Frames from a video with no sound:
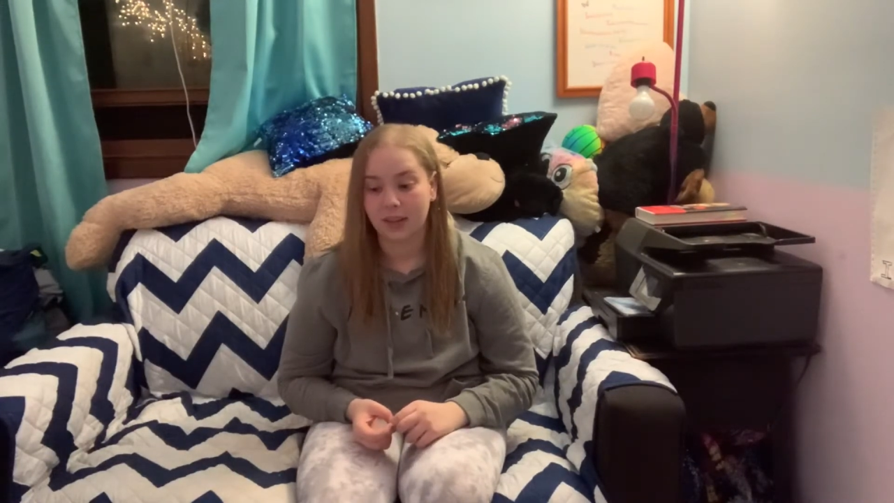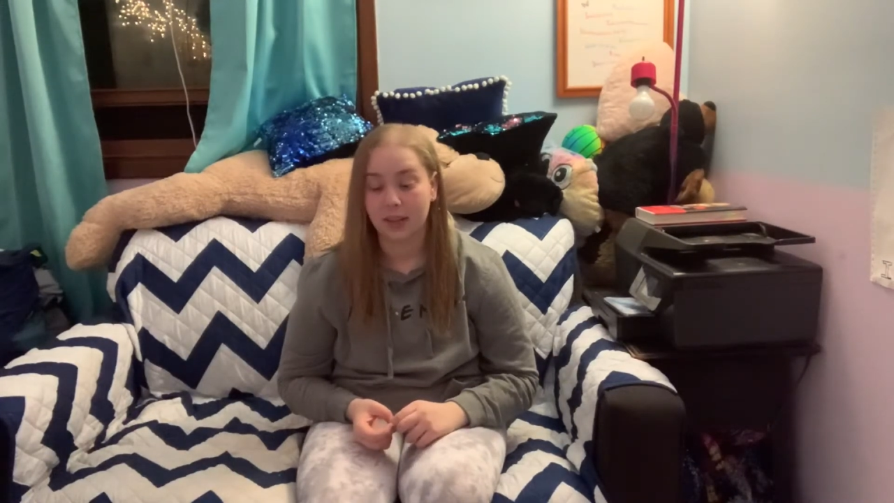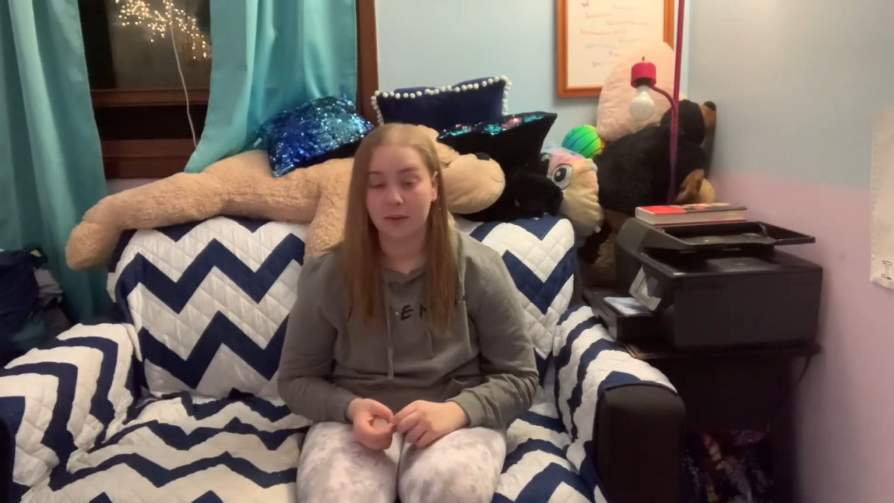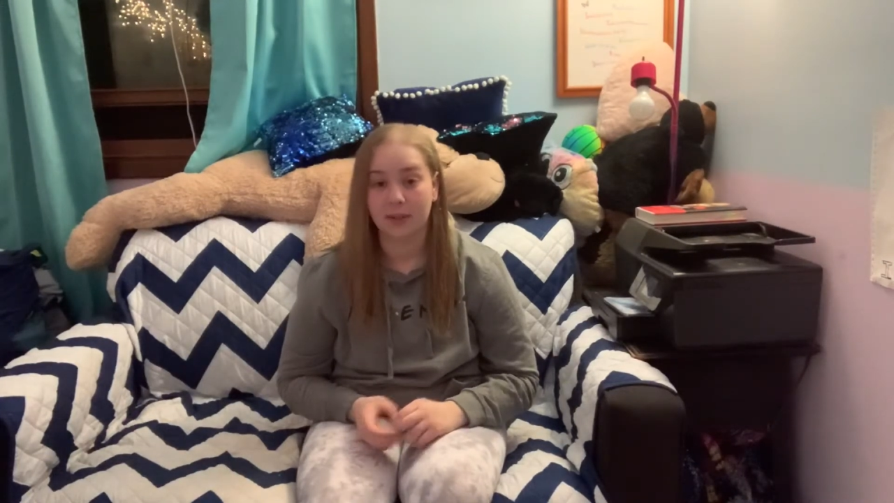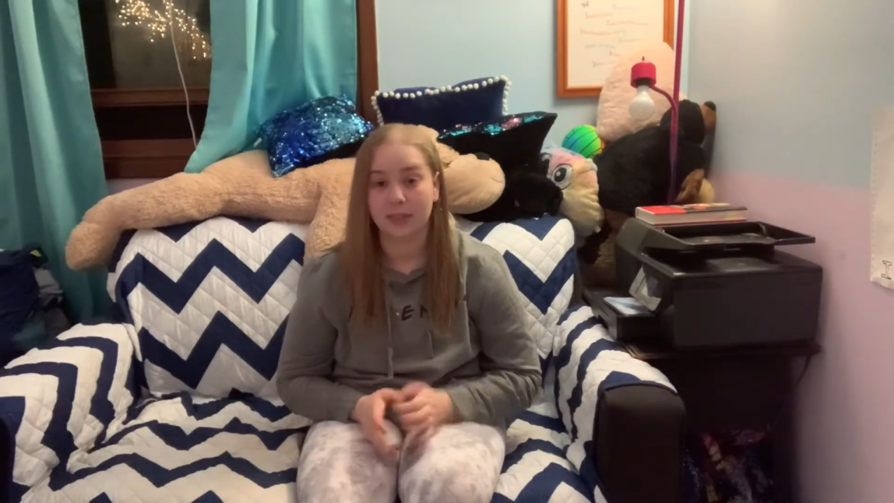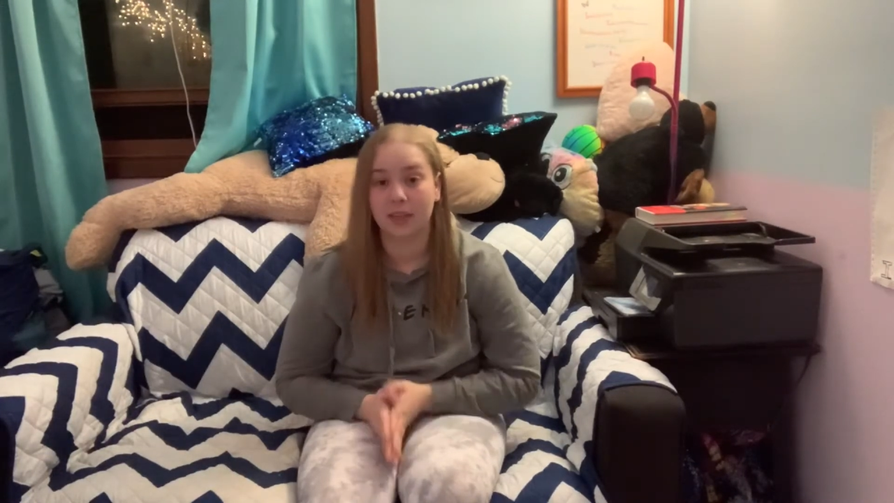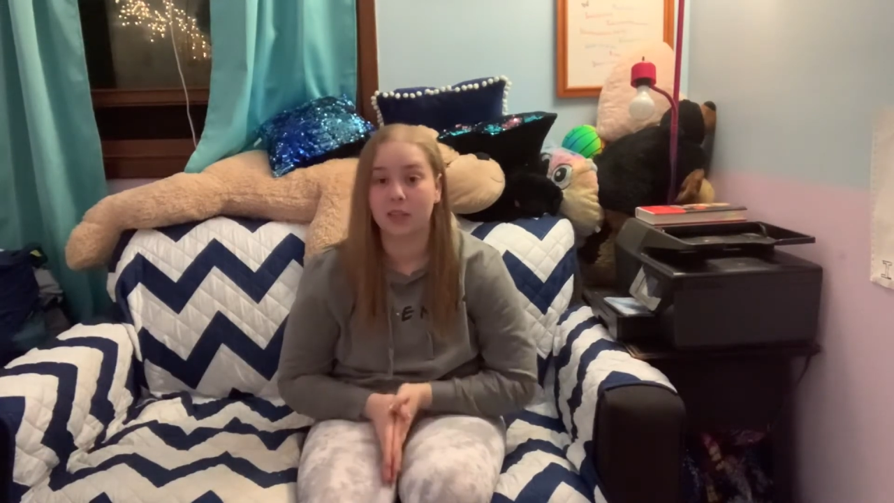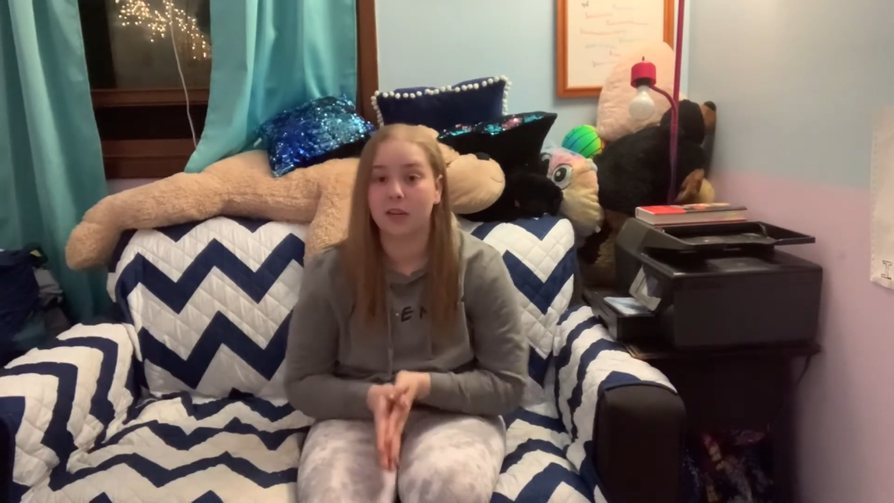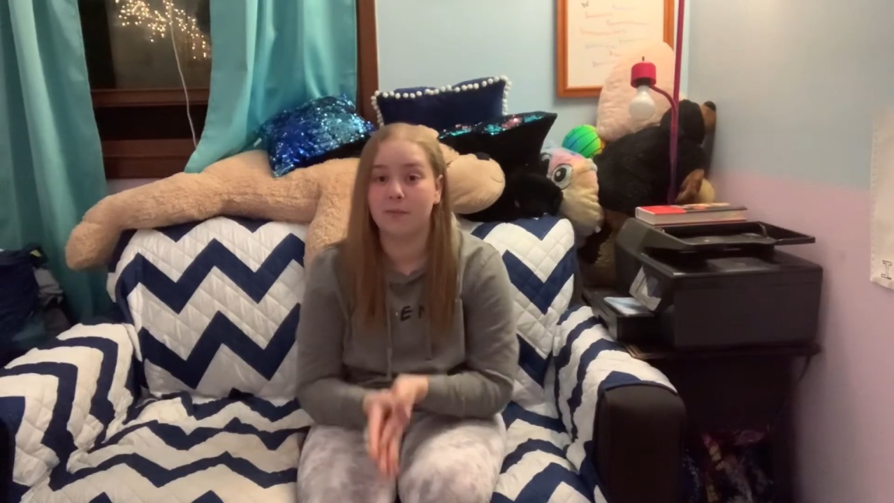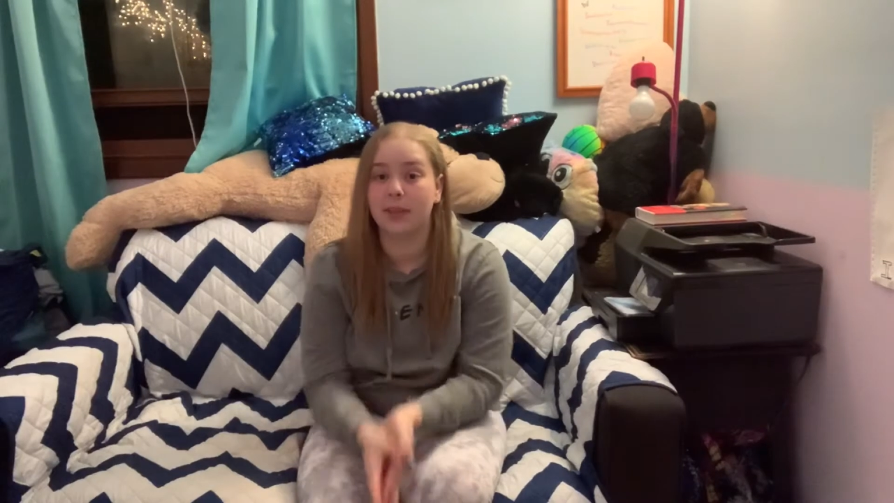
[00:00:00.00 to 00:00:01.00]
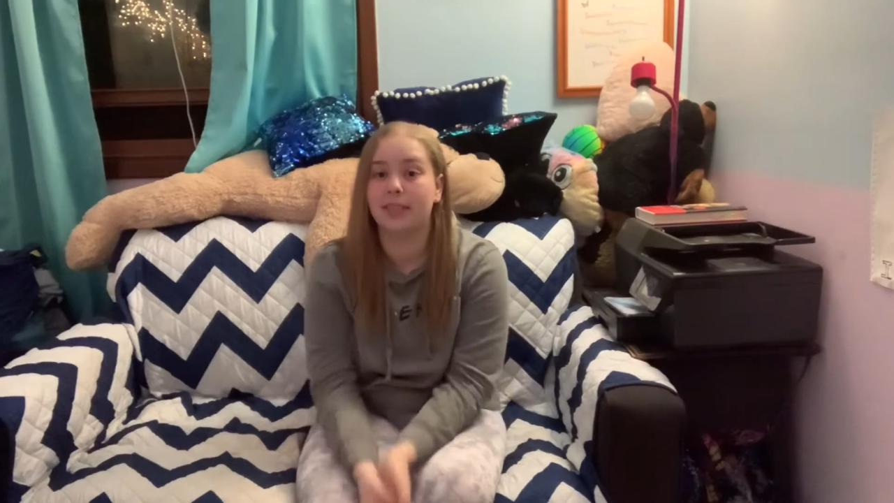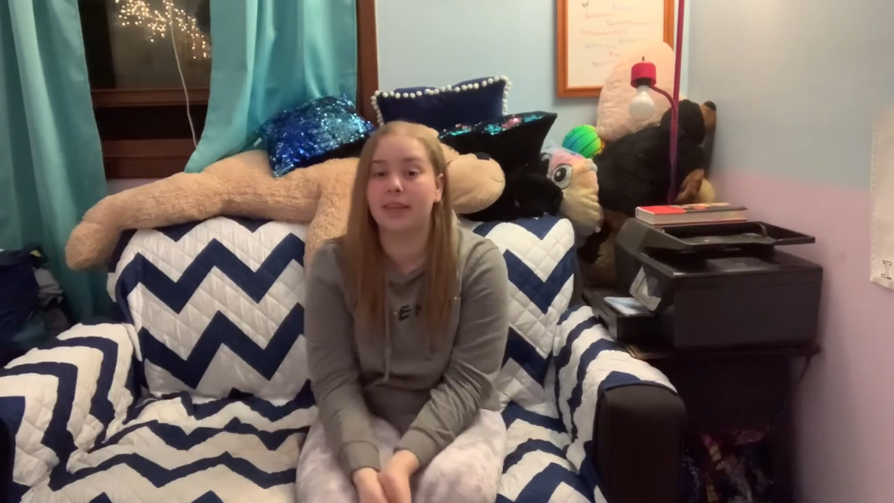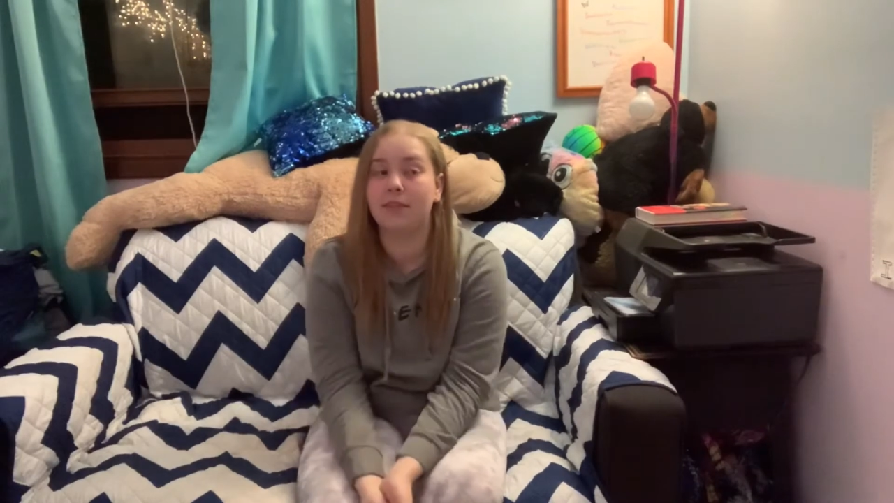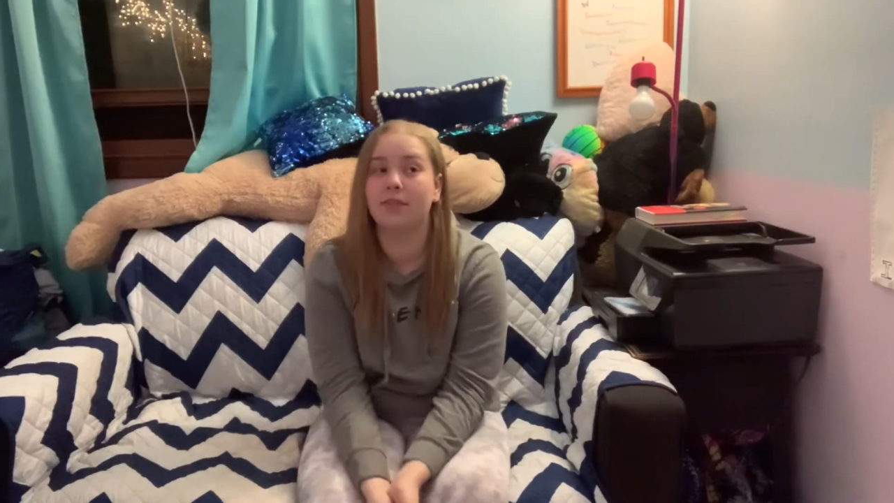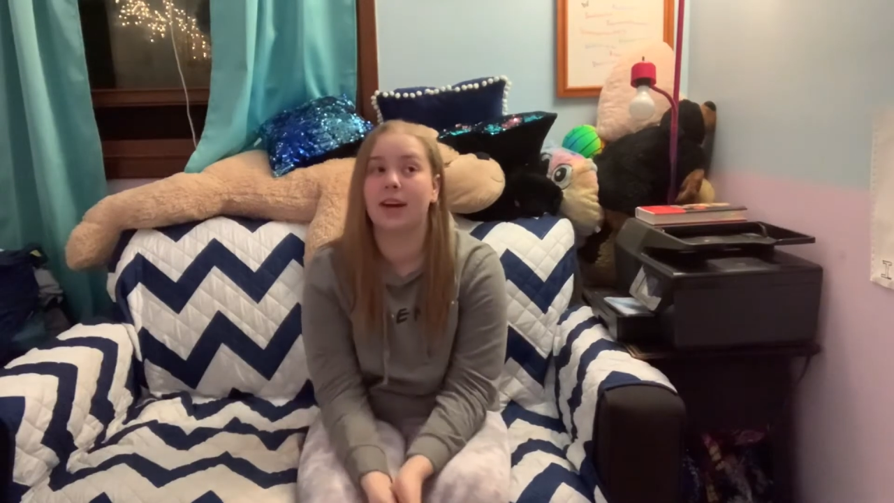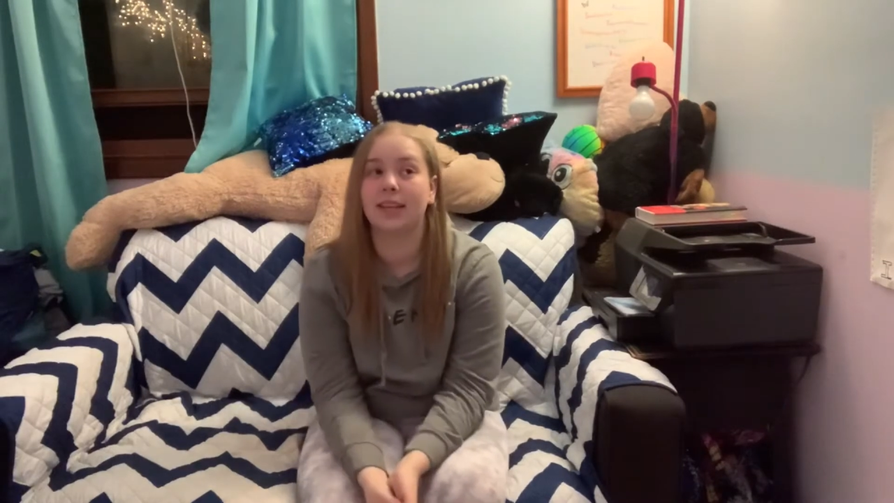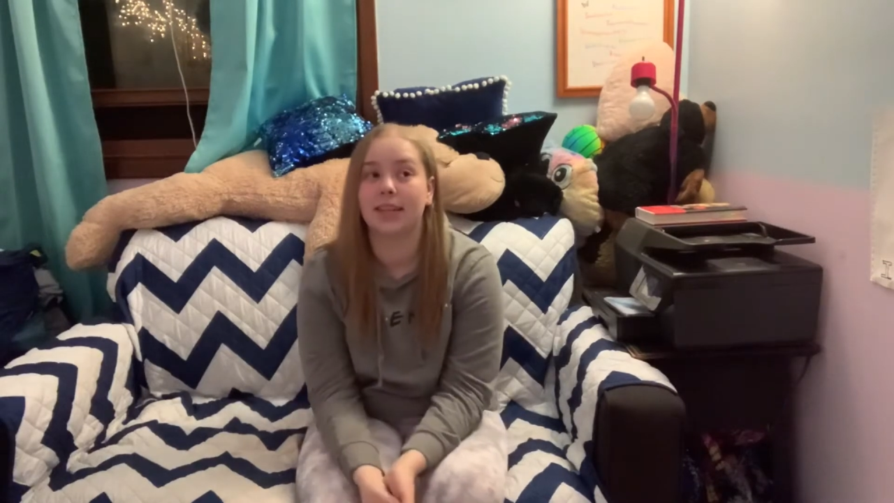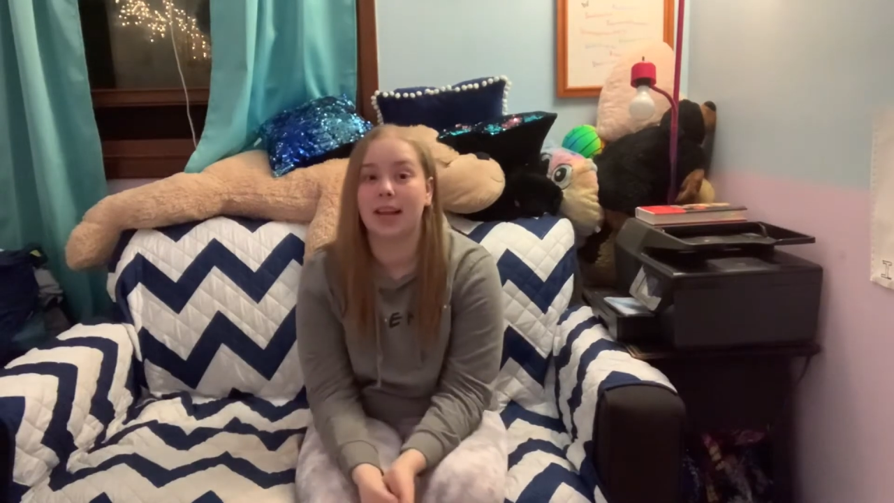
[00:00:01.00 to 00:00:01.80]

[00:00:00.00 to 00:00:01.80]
You are such an amazing friend.